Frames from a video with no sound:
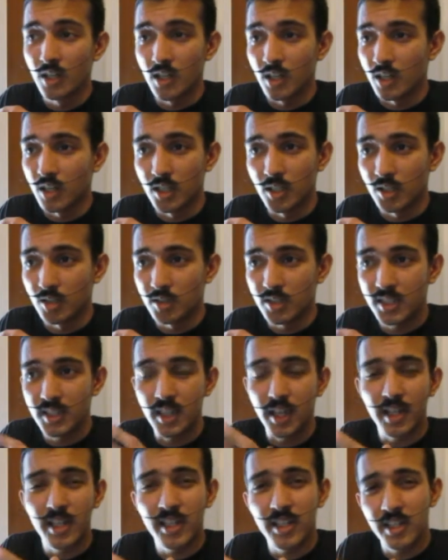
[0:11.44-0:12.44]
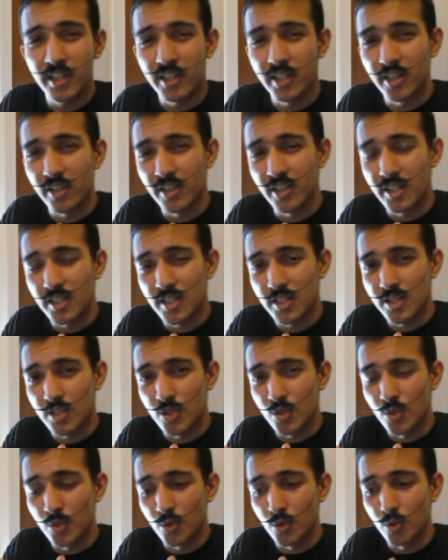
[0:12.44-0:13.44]
The idea here is
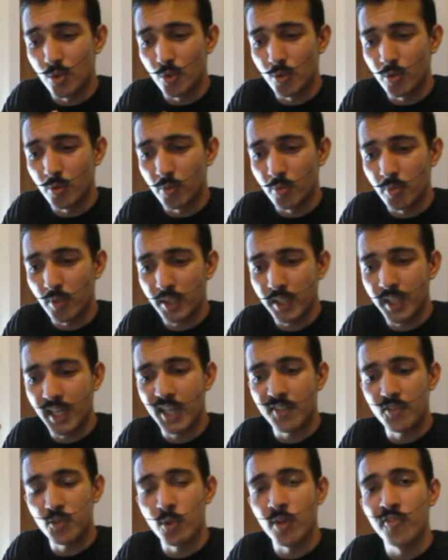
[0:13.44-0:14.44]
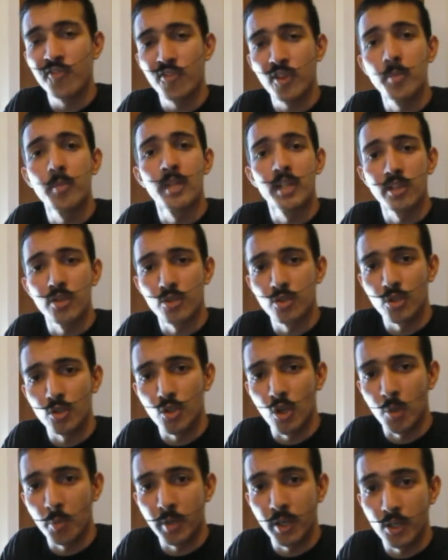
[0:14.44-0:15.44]
to get everyone familiar on the
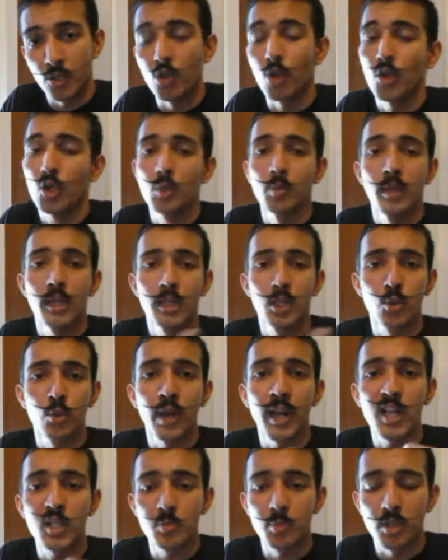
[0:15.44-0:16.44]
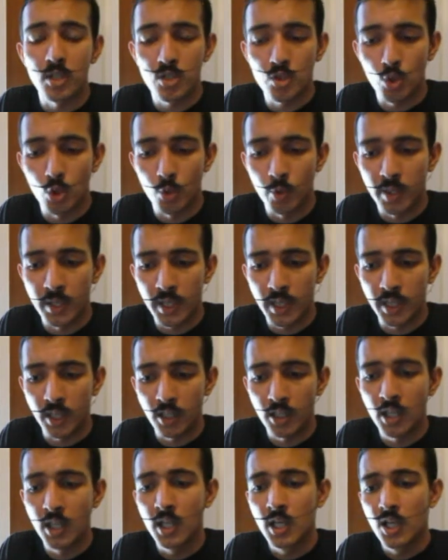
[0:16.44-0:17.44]
topic, not to make you experts
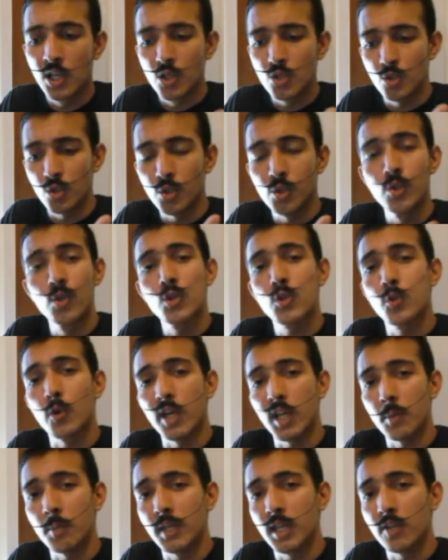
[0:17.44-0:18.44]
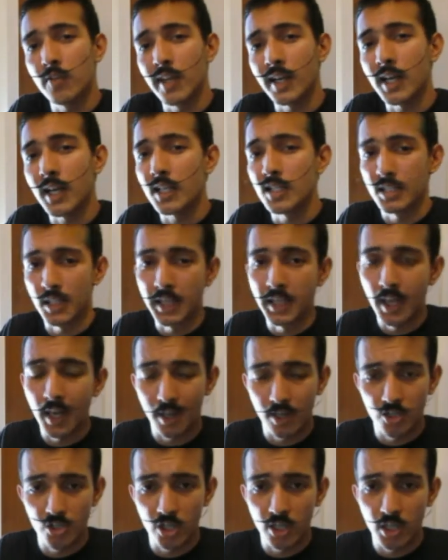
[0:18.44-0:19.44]
overnight. So use what I'm giving as
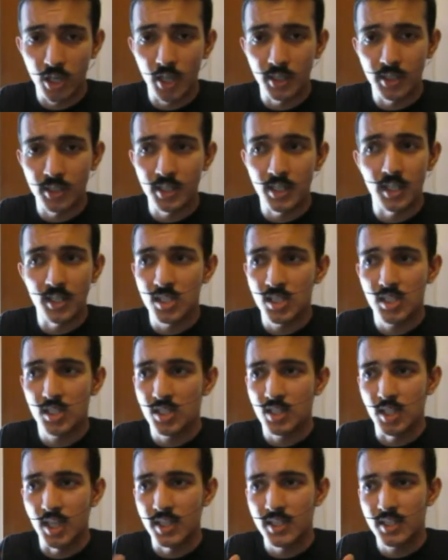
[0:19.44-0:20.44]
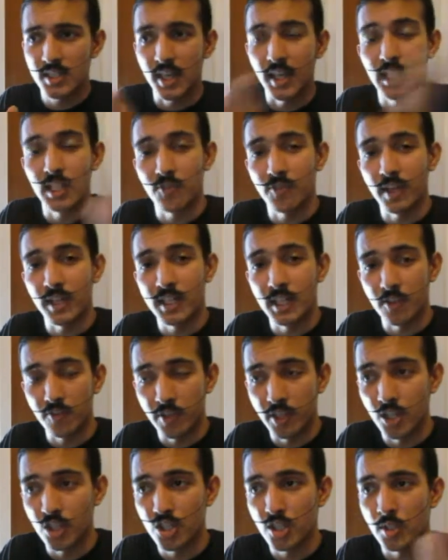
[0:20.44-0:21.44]
analogy rather than as scientific
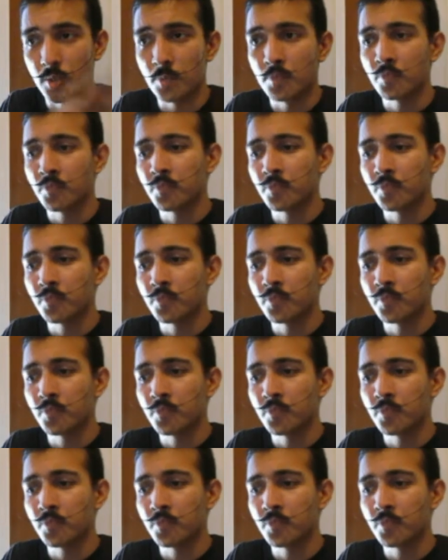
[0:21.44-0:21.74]
definition.